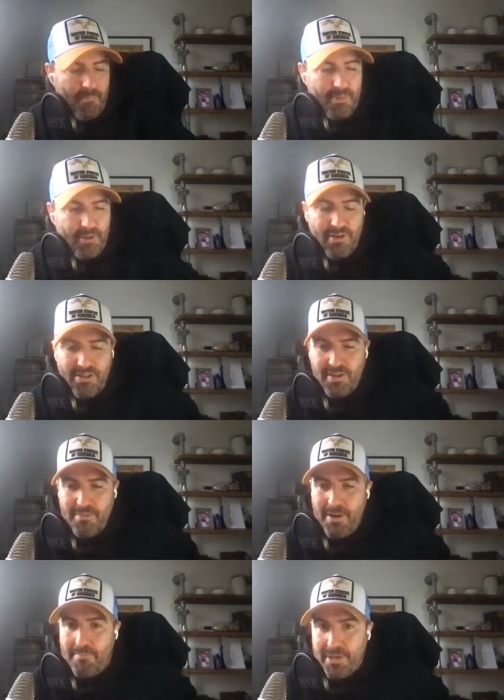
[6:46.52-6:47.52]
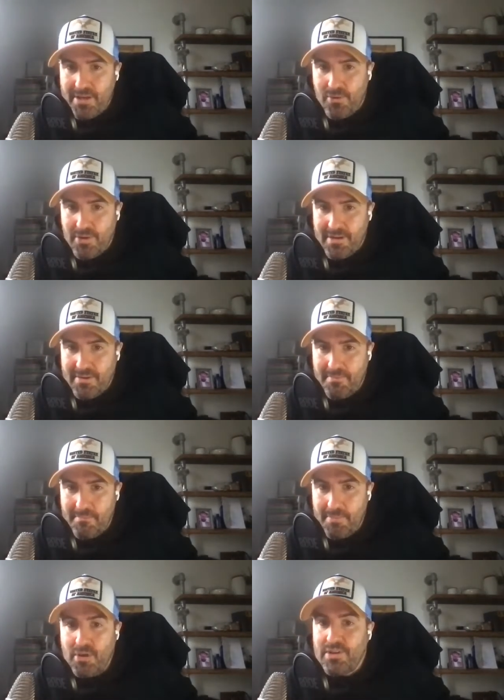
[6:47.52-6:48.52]
The great thing about
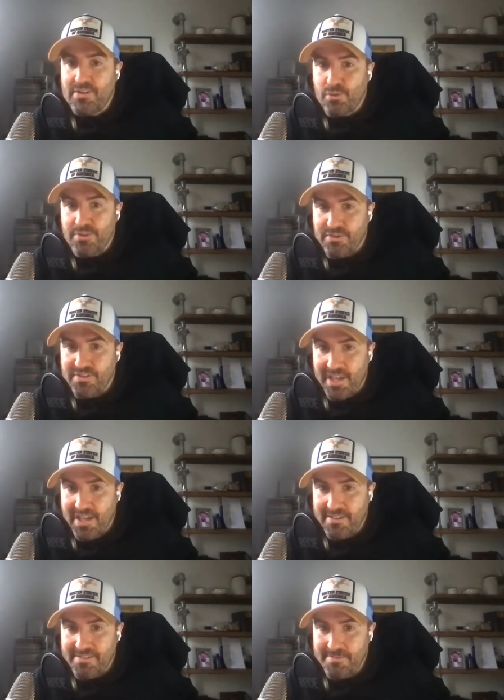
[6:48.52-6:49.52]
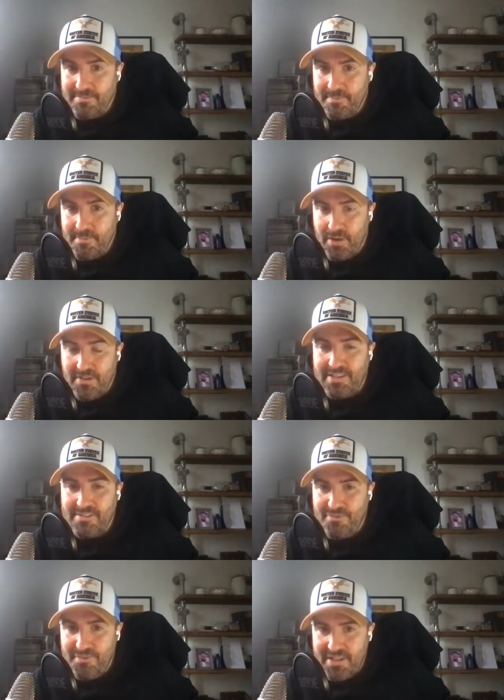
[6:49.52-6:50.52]
Bitcoin is also scarce.
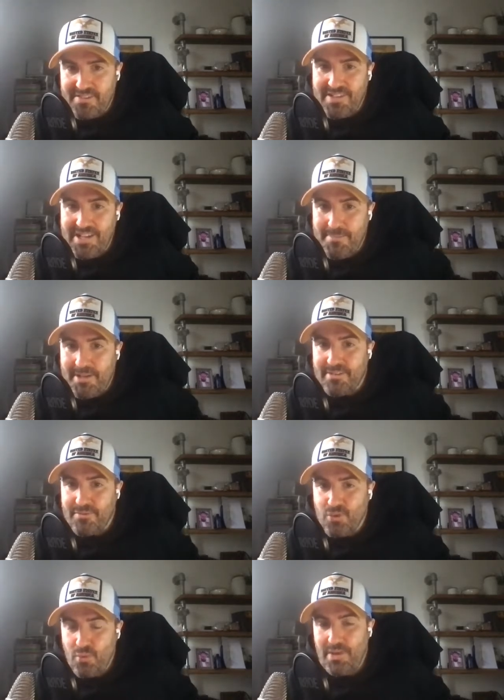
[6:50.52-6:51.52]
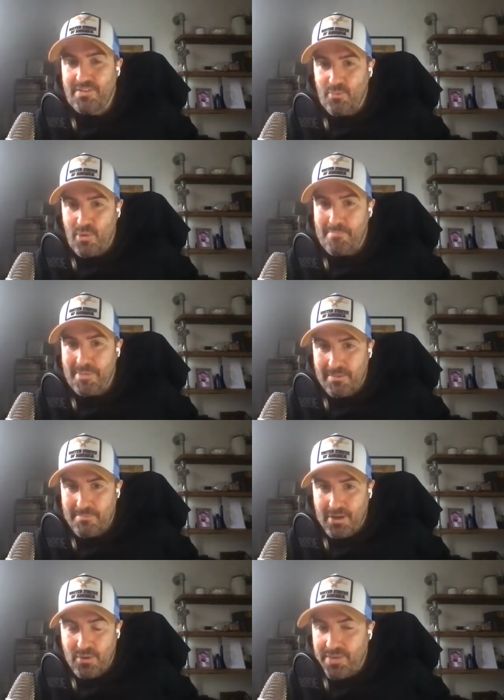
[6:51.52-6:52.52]
It has a fixed limit of 21
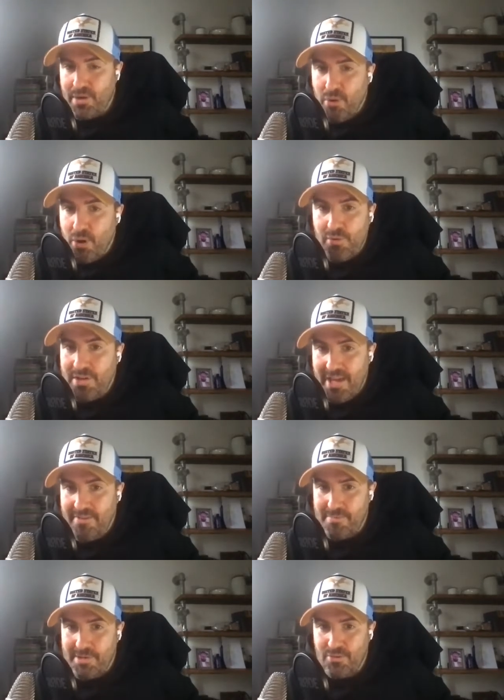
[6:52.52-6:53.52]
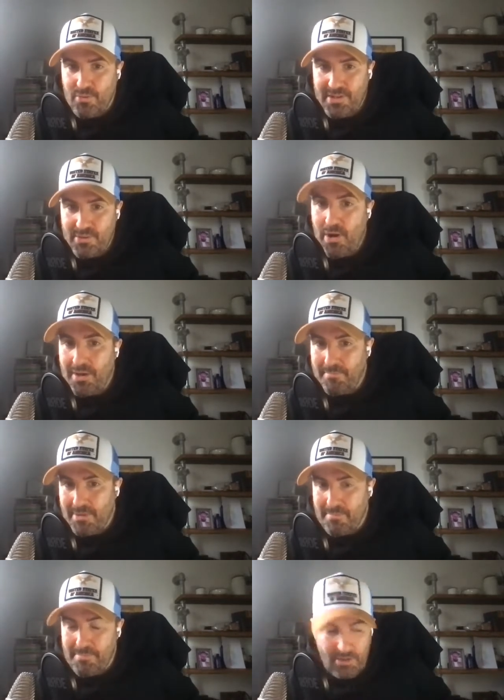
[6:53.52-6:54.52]
million Bitcoin. There will only ever be
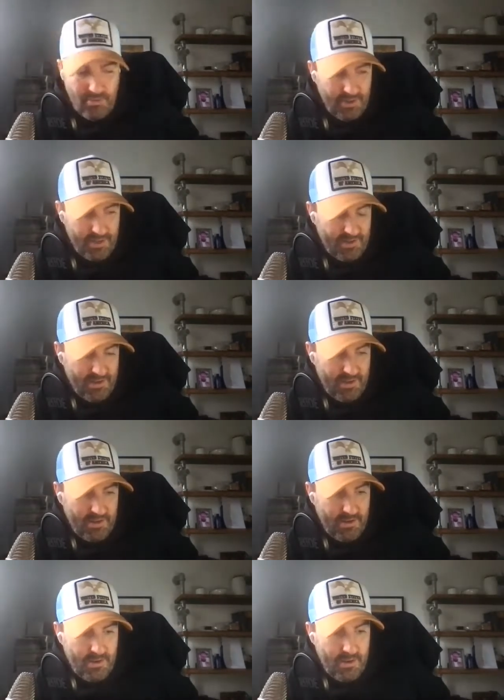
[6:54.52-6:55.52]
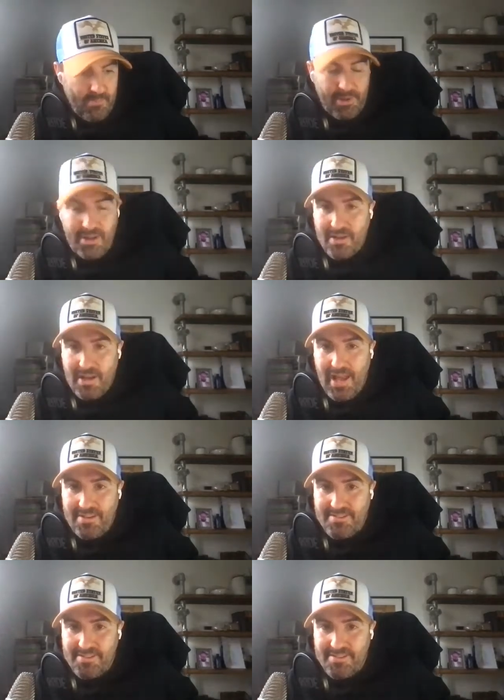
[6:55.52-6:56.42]
21 million Bitcoin. But